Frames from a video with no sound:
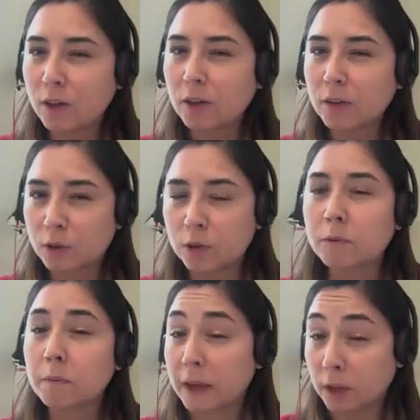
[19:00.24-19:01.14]
goal
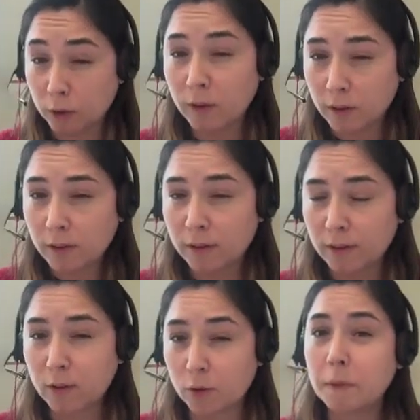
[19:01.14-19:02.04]
could be good,
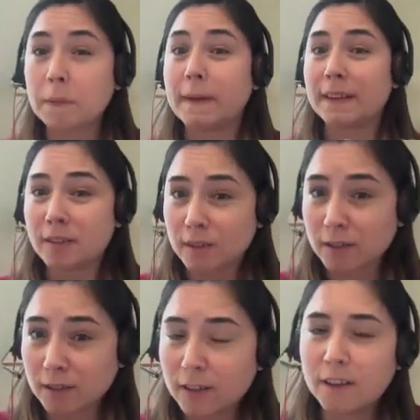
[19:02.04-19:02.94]
could be
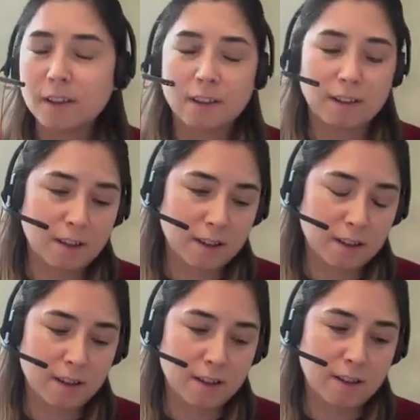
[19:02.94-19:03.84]
better.
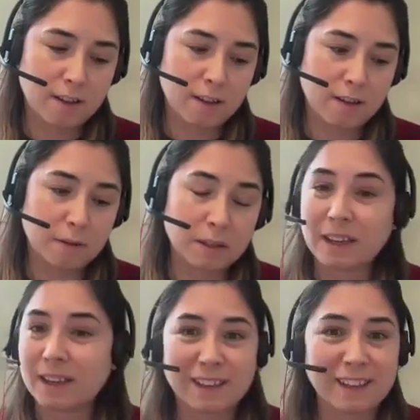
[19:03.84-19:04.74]

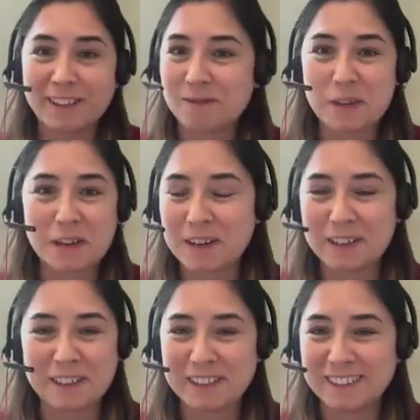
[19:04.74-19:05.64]
But yeah, again, we
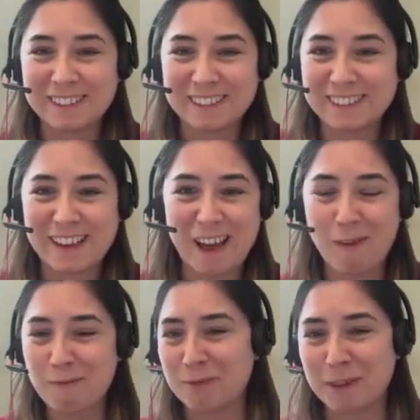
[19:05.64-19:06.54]
are
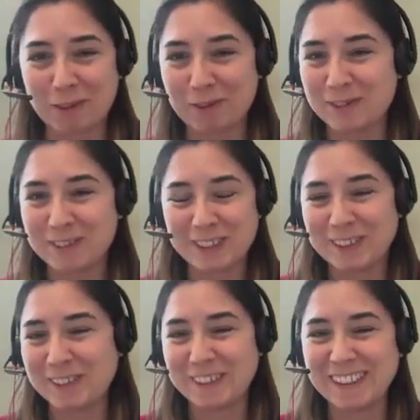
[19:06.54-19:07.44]
halfway through,
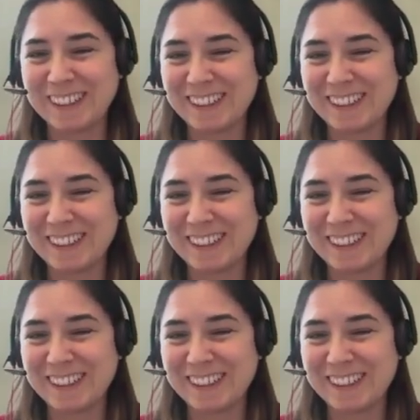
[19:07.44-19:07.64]
so